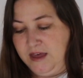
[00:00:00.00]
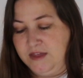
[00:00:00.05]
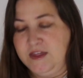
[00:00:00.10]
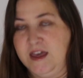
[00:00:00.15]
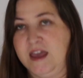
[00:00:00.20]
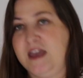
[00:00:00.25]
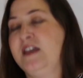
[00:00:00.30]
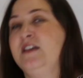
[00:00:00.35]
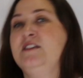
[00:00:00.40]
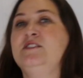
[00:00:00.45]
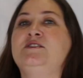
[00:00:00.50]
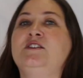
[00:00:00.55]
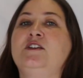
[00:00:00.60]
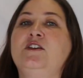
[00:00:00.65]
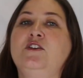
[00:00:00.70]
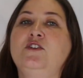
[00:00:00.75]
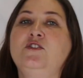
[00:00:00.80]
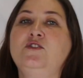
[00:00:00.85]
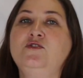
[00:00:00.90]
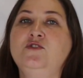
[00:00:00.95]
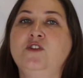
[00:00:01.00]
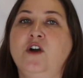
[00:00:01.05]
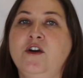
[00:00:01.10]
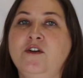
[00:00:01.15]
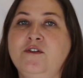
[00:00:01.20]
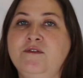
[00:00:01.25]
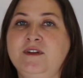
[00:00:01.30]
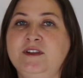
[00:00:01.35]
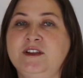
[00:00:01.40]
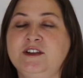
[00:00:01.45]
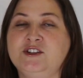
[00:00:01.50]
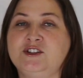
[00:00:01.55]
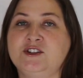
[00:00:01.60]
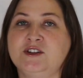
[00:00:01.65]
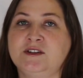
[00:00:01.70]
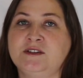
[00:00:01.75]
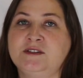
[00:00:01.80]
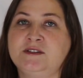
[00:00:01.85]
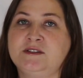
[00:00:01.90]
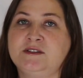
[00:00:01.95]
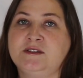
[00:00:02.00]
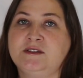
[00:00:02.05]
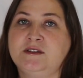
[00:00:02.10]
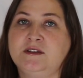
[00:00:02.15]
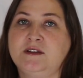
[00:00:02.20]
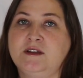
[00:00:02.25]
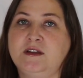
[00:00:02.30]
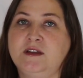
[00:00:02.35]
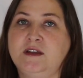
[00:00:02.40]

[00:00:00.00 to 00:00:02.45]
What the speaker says: There is no religious